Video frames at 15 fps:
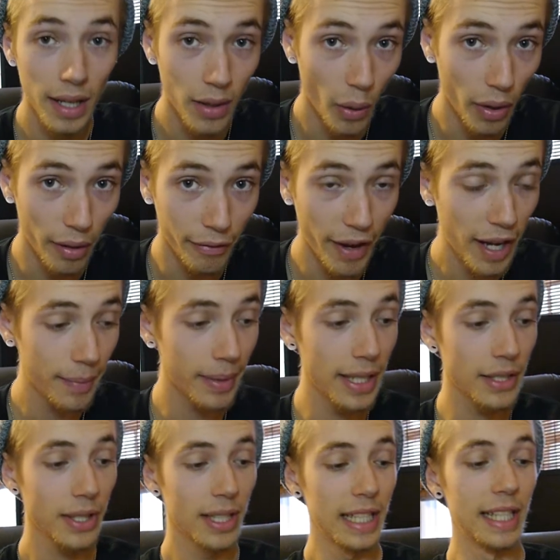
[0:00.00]
Horn of the Phantom
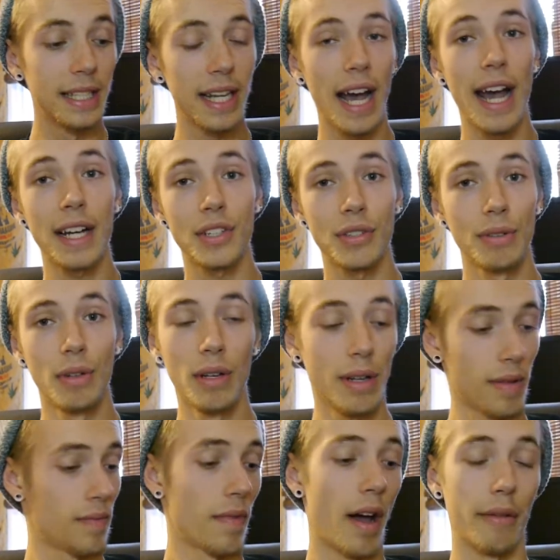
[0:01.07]
Beast, he attacks,
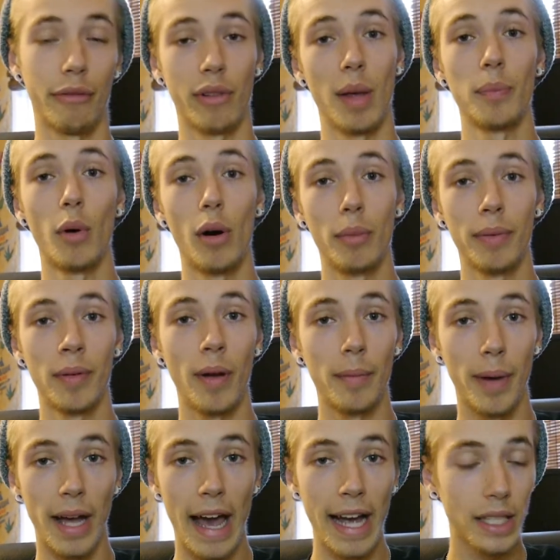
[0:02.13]
I flip open,
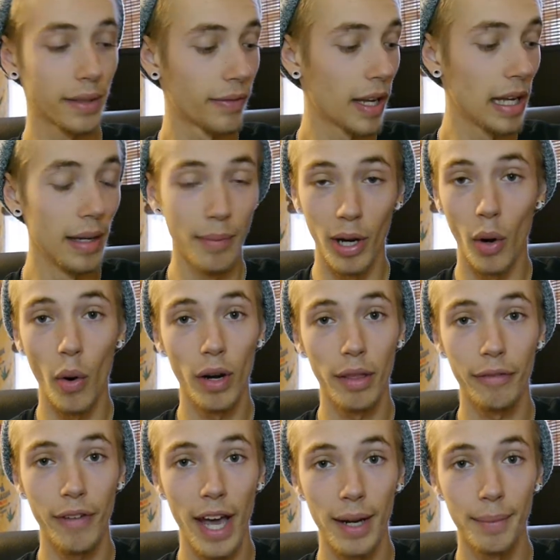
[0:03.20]
activate my Horn of
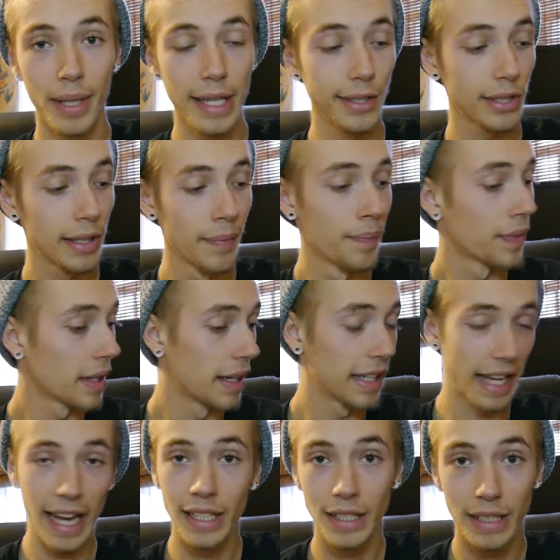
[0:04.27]
the Phantom Beast,
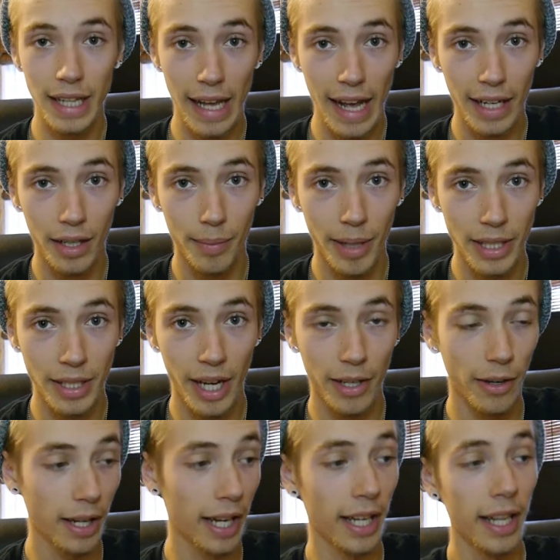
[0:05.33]
gains attack on my
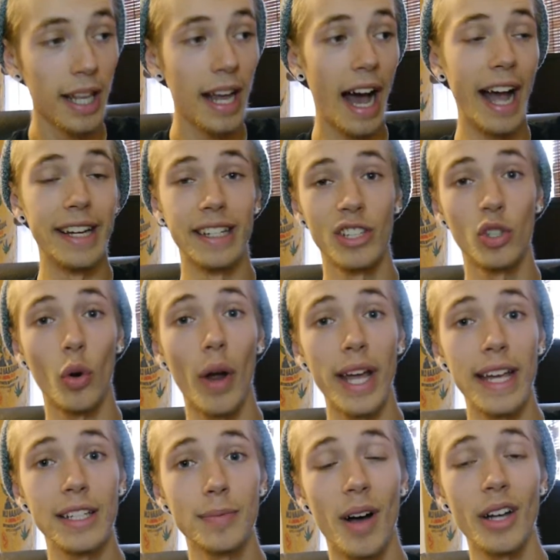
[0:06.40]
Tiger King, I destroy
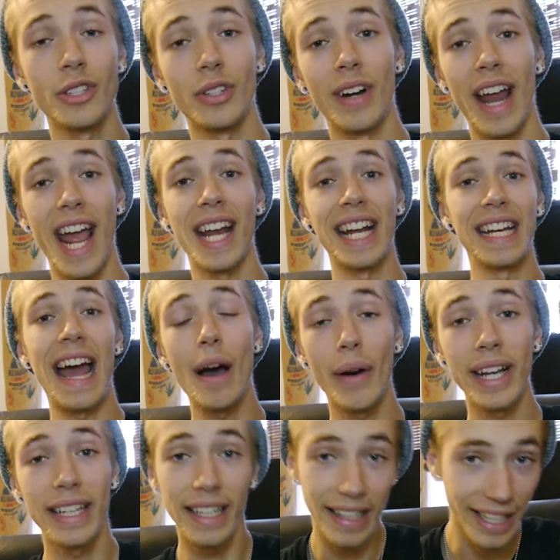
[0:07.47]
his monster, and now
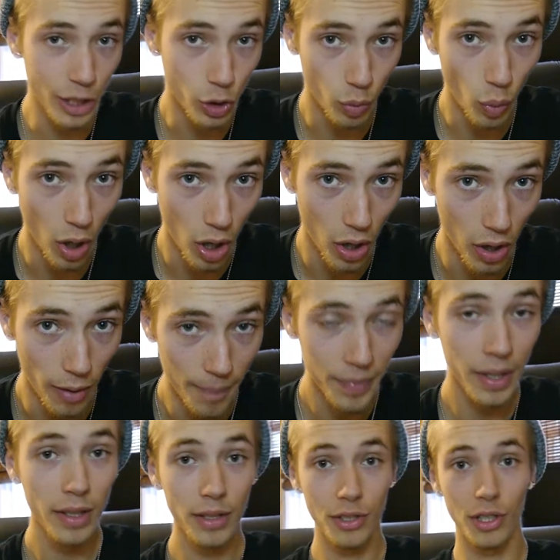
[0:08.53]
I get a draw.
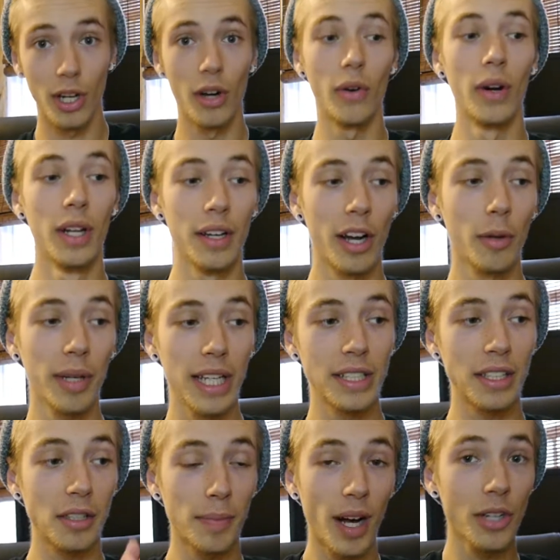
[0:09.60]
So, not only is
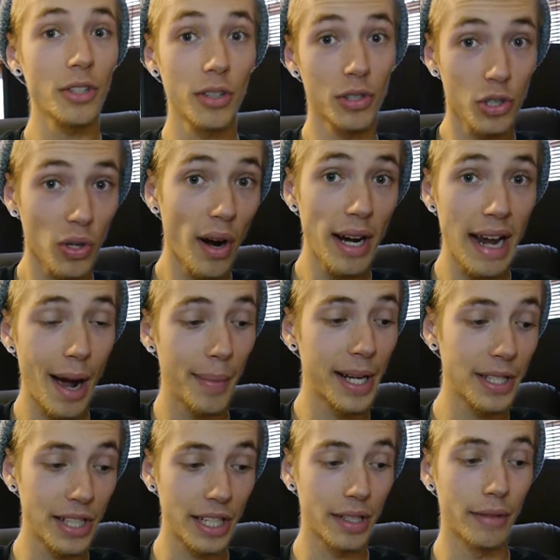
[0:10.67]
his monster destroyed now
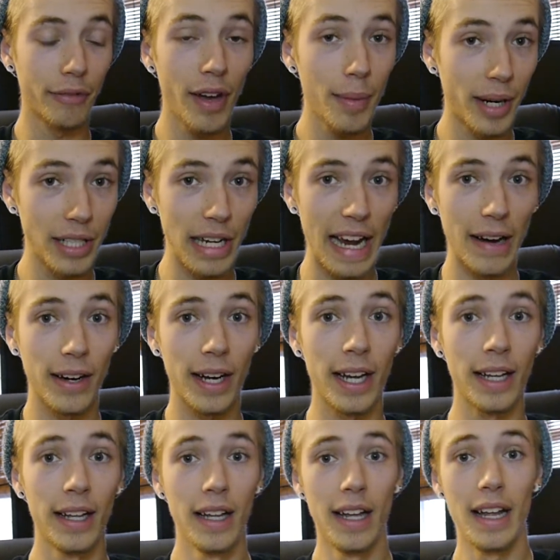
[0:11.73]
because I can defend my Tiger
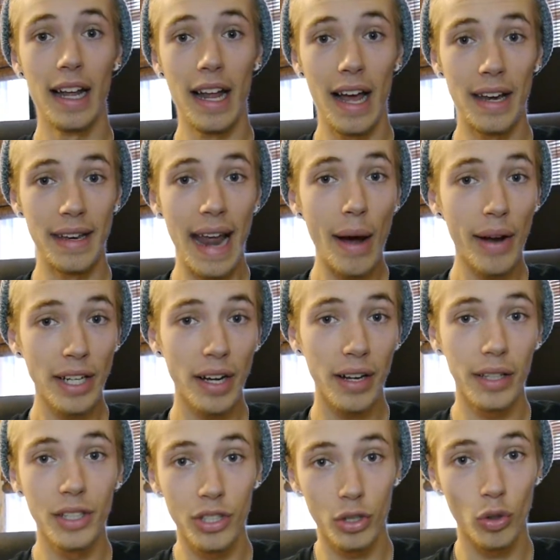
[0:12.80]
King, now I
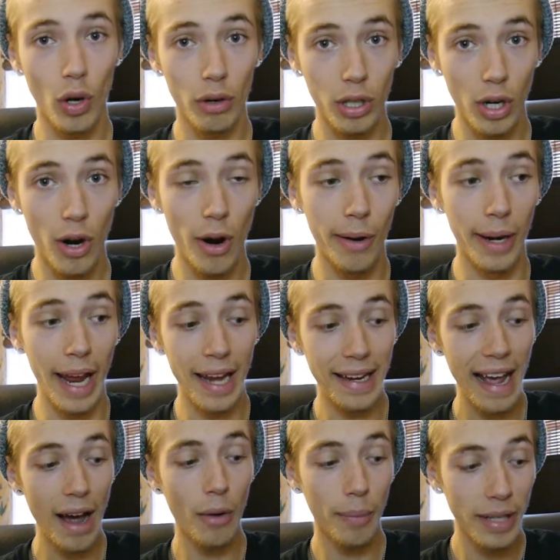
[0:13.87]
gotta just draw a card, and
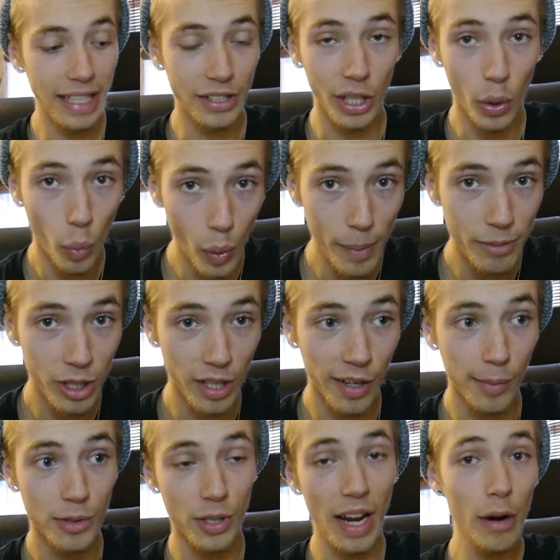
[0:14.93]
now it's equipped to
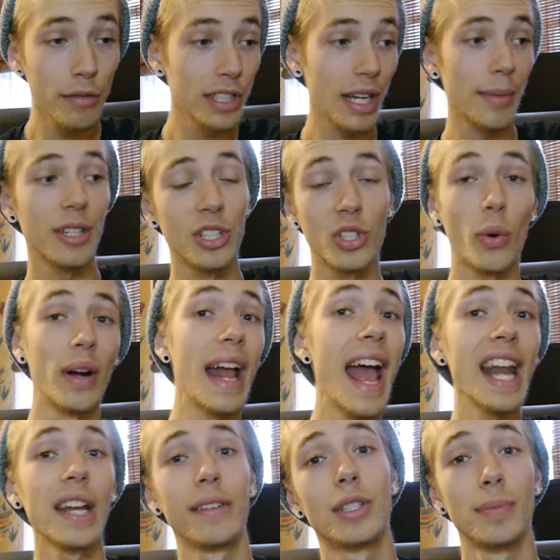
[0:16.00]
him, so now every time I destroy
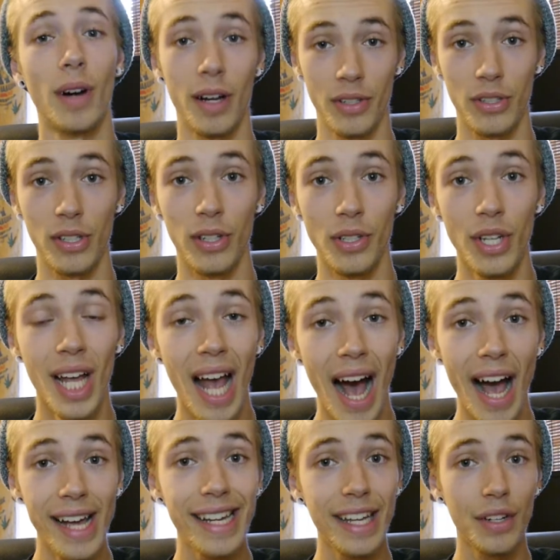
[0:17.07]
any of his monsters,
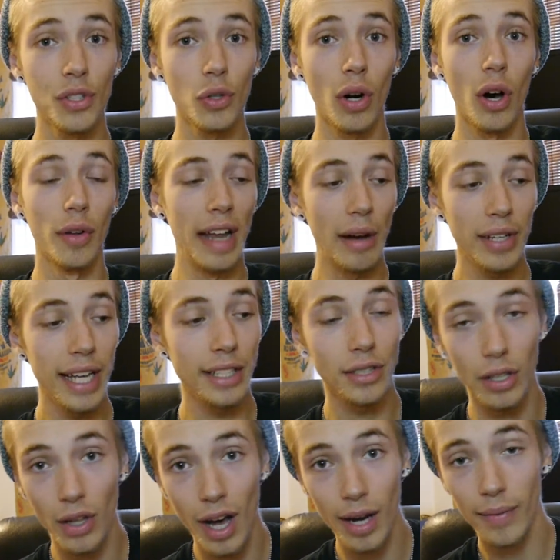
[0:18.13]
I get a draw. Now yes,
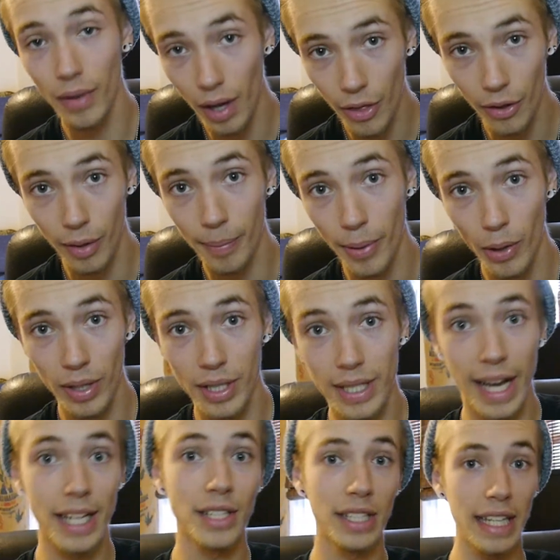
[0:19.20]
a lot of other opponent
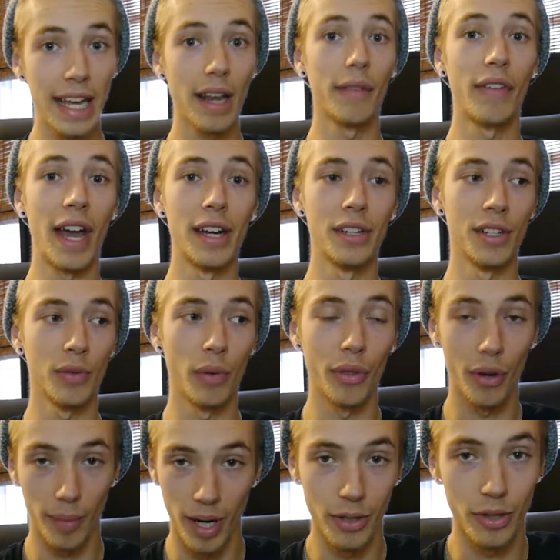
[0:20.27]
decks get advantages
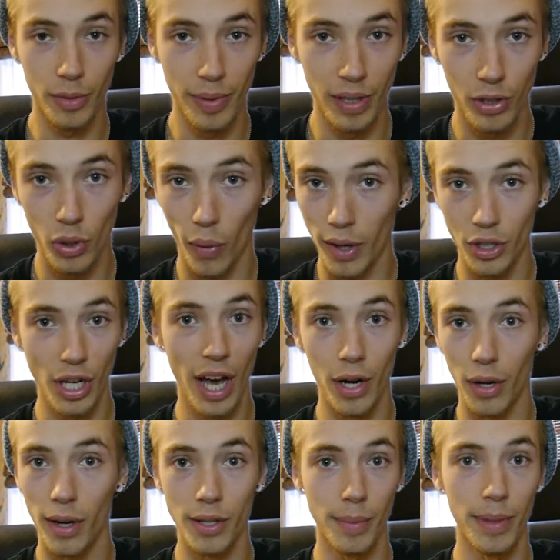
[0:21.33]
with their monsters being destroyed,
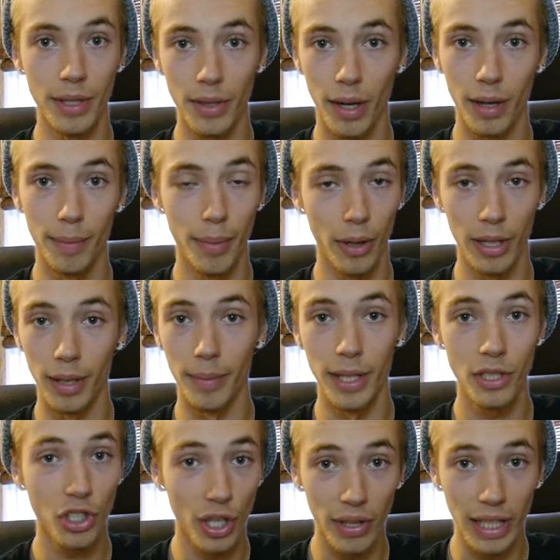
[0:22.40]
Shadows, a bit on Burning
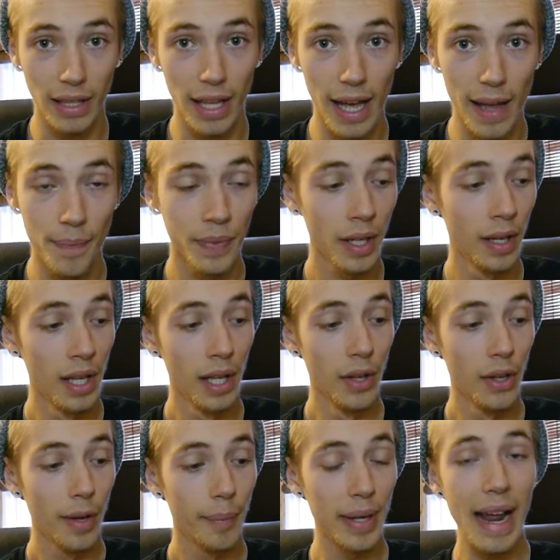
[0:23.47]
Abyss, shit like that,
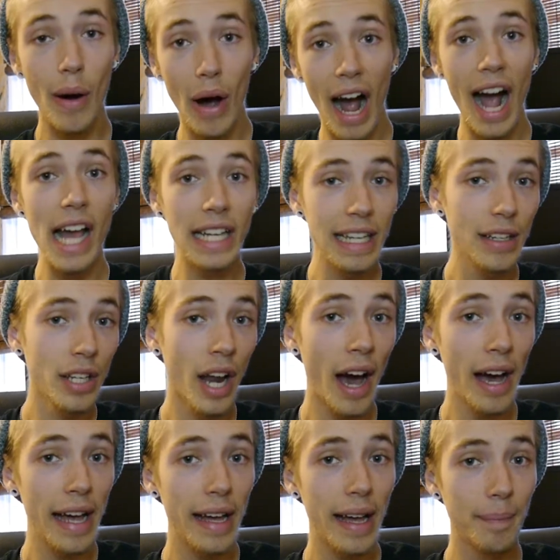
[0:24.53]
but now I
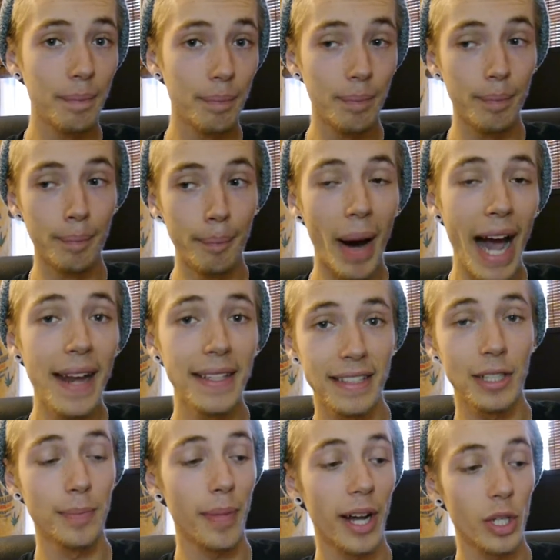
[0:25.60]
cannot minus
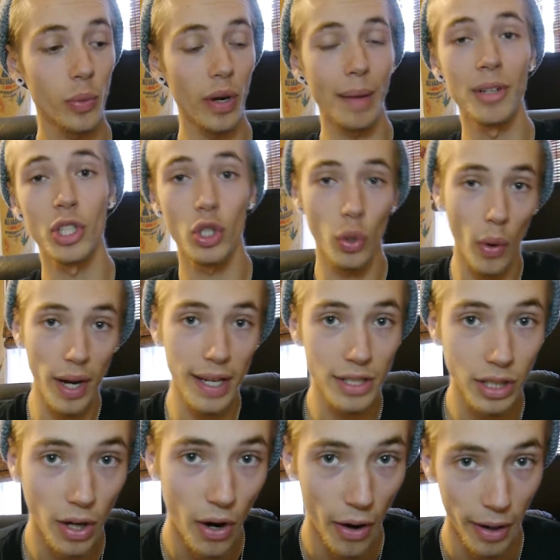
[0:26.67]
as much when I'm destroying
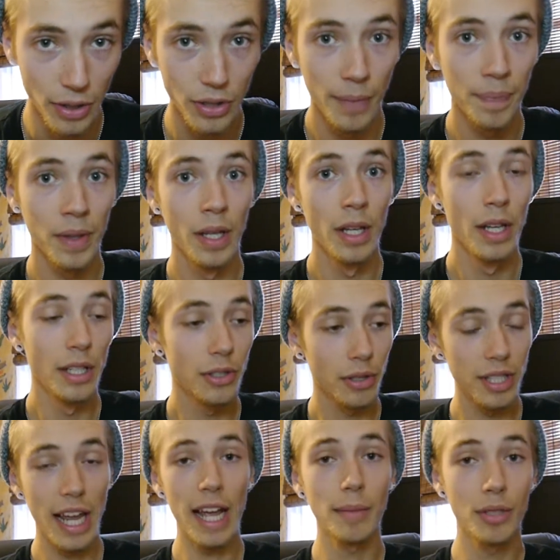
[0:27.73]
his cards. So
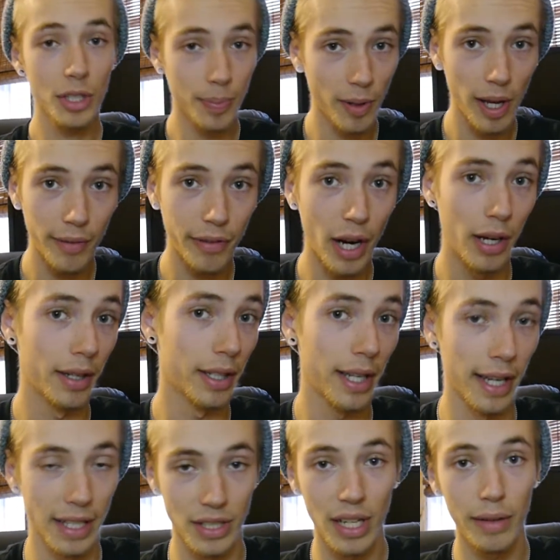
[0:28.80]
say I'm just playing Fire
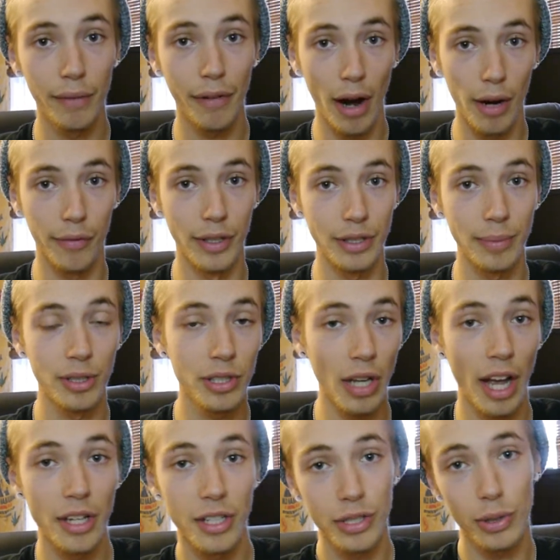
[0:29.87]
Kings, I'm in Fire Fist,
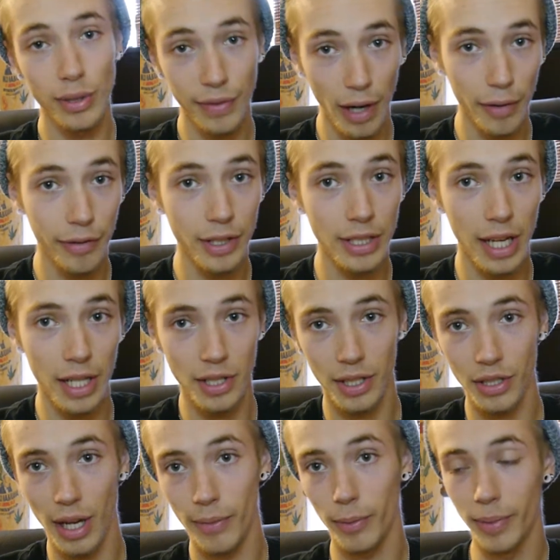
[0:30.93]
I just use Fire Fist as an
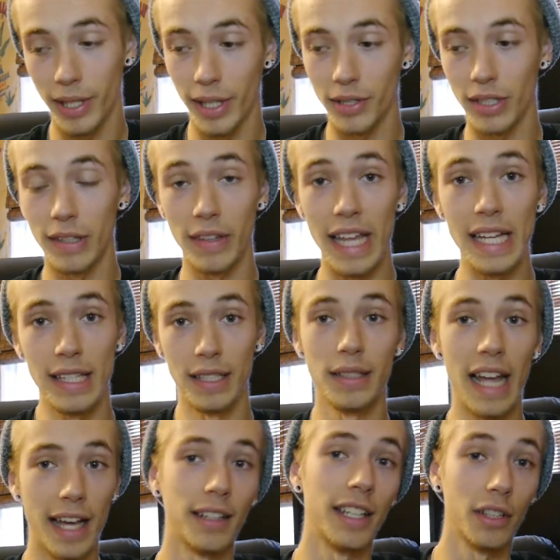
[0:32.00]
example because they can
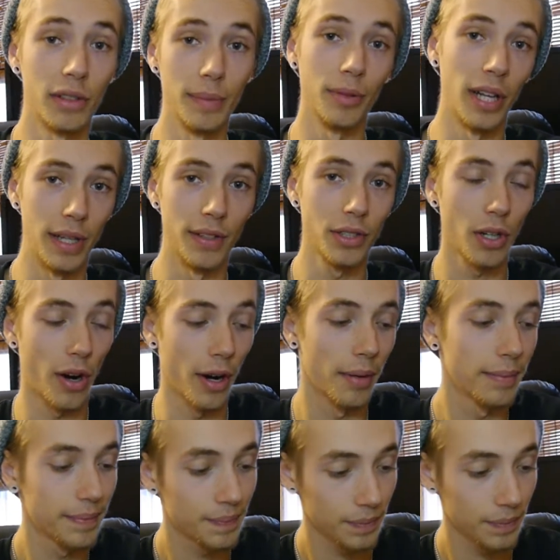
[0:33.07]
technically play this card.